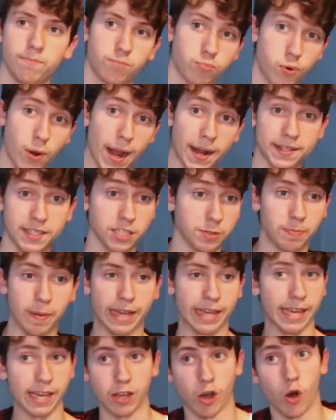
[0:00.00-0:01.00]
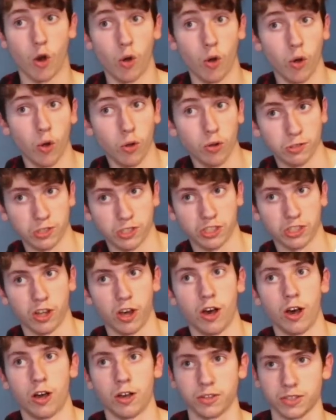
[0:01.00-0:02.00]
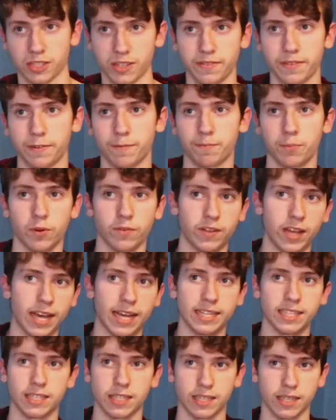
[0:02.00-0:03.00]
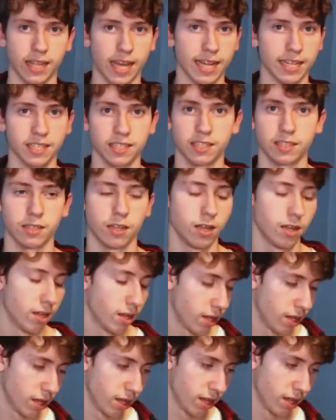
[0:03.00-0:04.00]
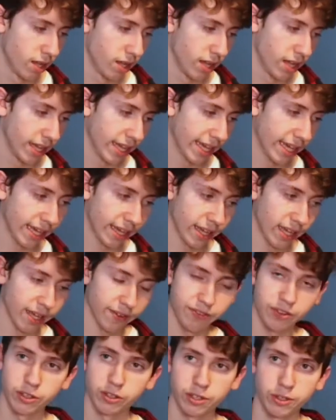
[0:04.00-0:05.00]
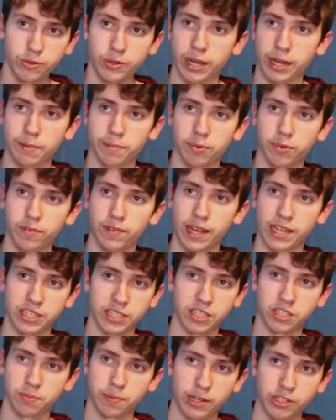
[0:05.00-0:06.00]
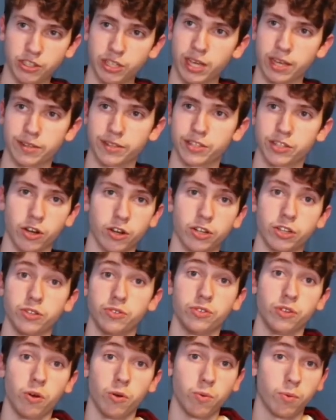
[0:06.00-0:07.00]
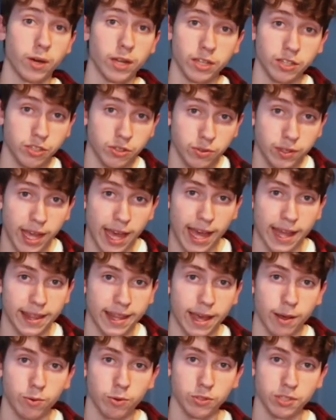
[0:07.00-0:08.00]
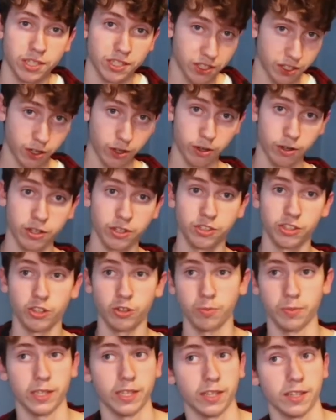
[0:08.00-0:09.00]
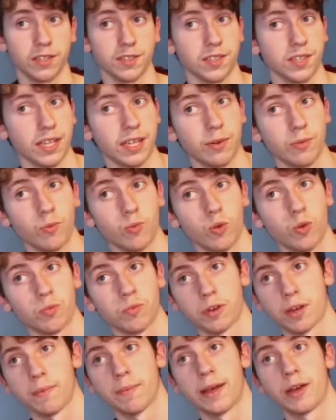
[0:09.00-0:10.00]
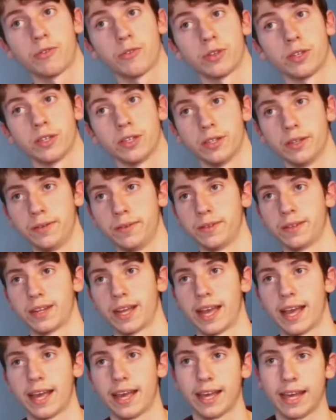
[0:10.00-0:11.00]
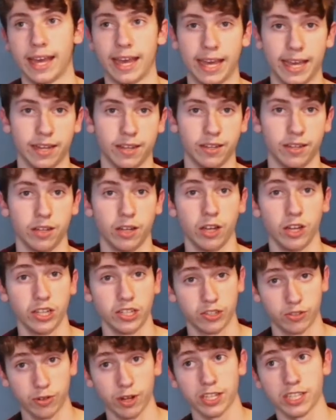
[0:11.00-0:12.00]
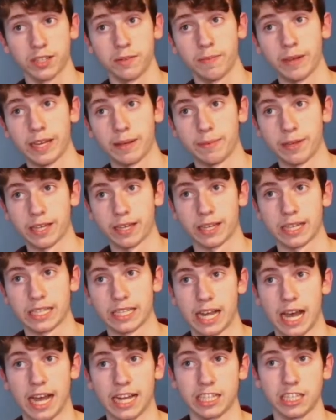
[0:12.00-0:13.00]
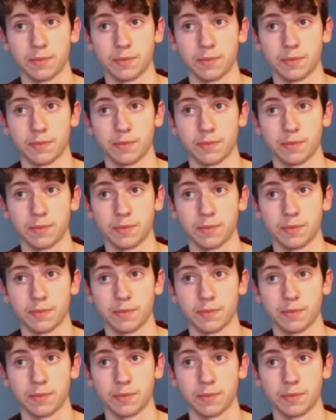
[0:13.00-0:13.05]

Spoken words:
practice making whole songs of improvising. If you're new to improvising, especially on guitar, you don't want to do that. That will discourage you because it won't come out good. And trust me, because I'm